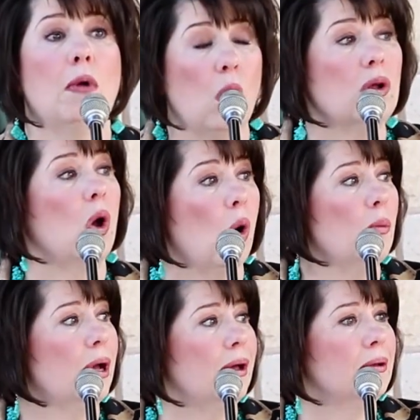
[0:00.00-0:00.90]

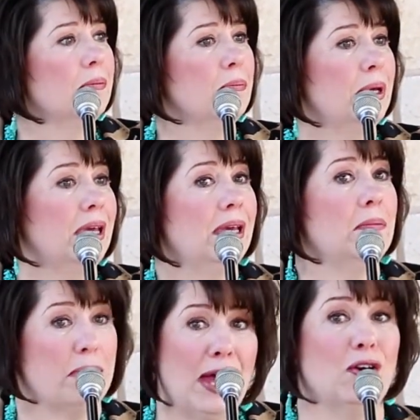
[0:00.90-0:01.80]
Oklahoma
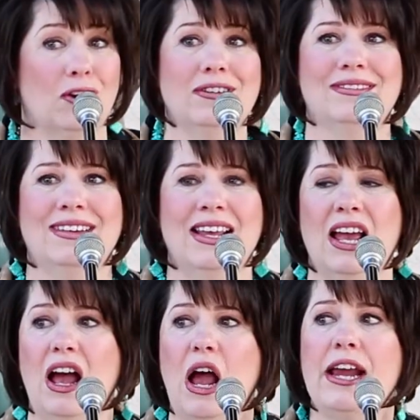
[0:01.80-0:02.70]
be better.
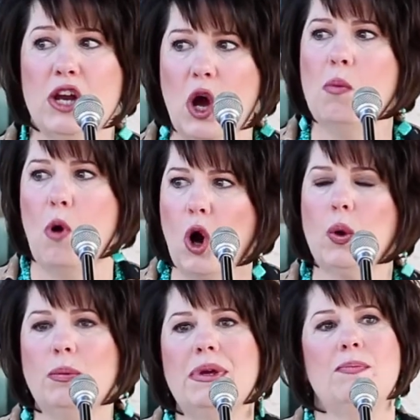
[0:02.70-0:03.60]
I know
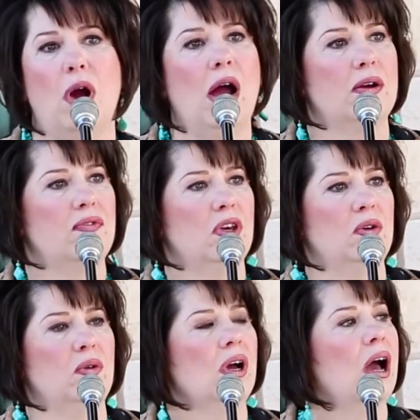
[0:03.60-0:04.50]
Mark would be proud of
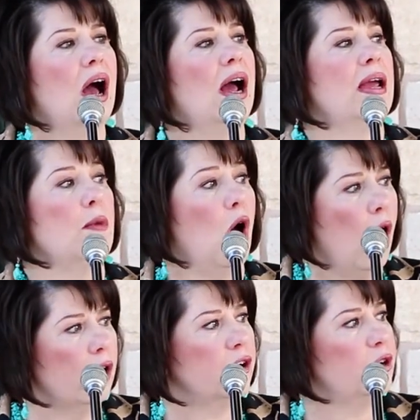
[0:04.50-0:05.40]
you. I am
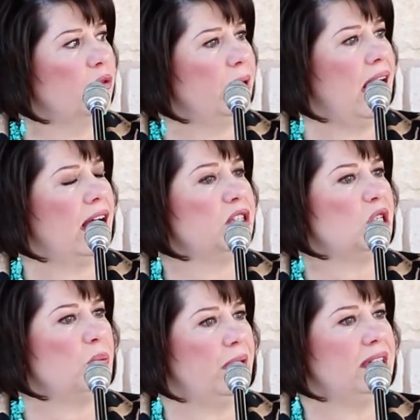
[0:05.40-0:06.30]
honored to have been asked to
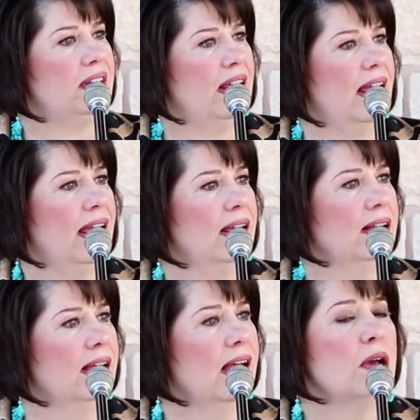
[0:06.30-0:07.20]
speak today.
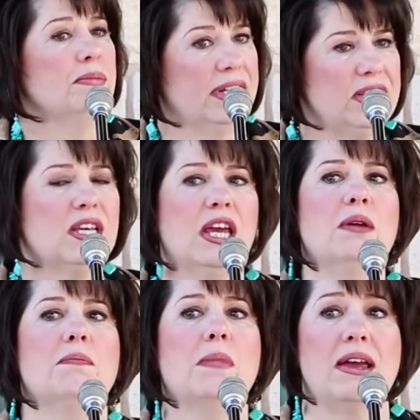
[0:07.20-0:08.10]
Please
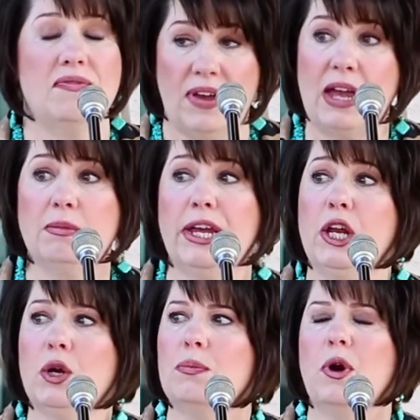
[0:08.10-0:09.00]
keep my family
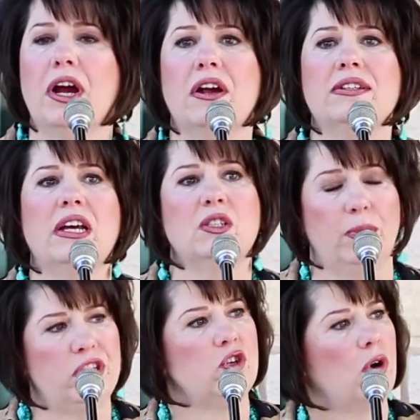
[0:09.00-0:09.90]
in your prayers as
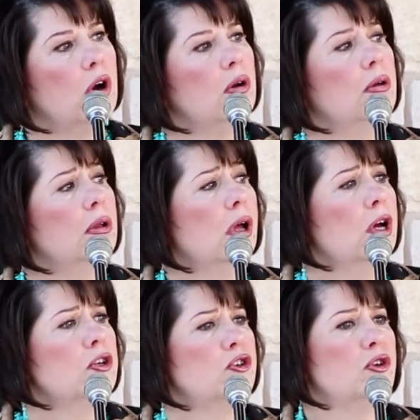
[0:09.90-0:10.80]
we struggle
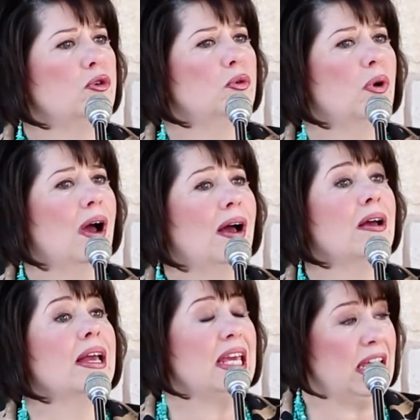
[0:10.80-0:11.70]
to
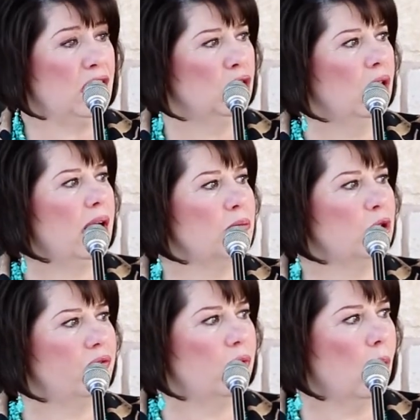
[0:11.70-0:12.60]
heal and
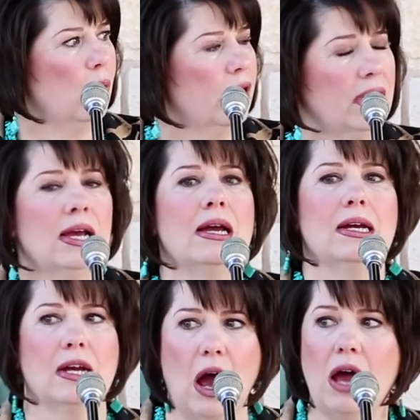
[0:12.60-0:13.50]
move forward.
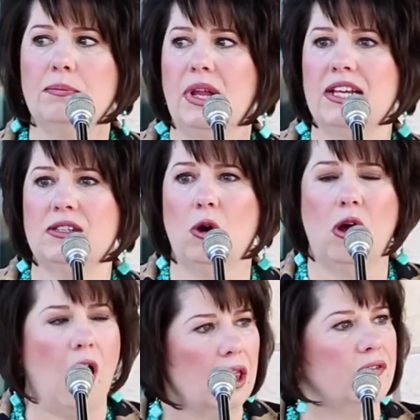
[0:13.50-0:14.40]
God bless
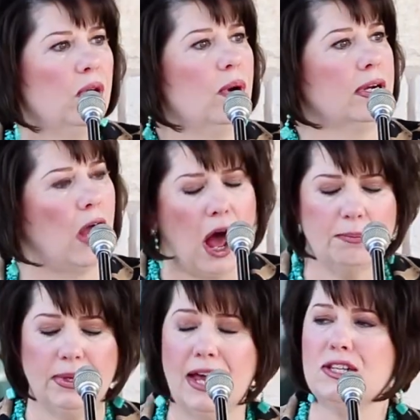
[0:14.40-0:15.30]
all of you, and
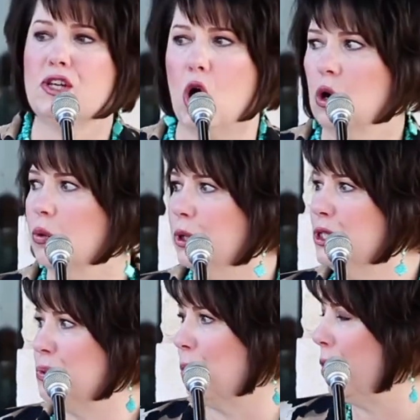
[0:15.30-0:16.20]
God bless
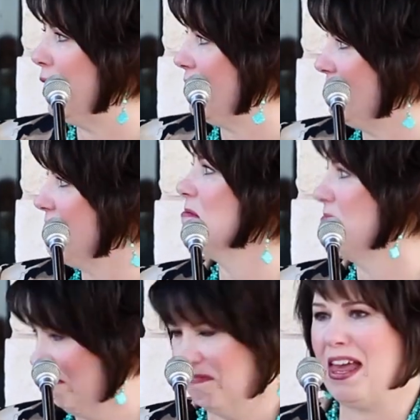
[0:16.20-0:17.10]
Oakwood Springs.
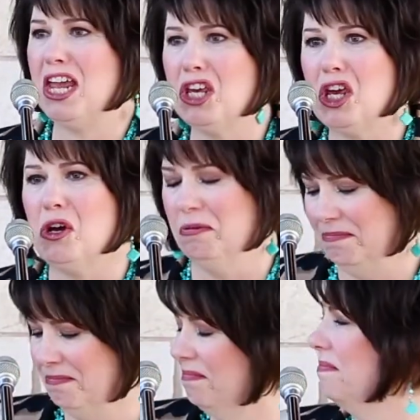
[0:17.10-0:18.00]
Thank
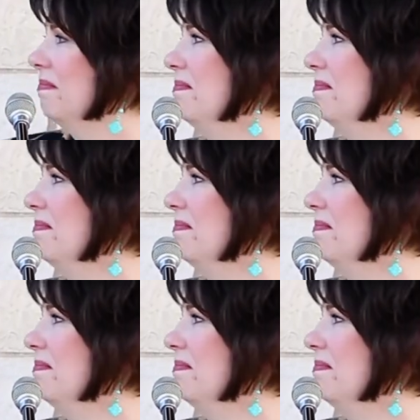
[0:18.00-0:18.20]
you.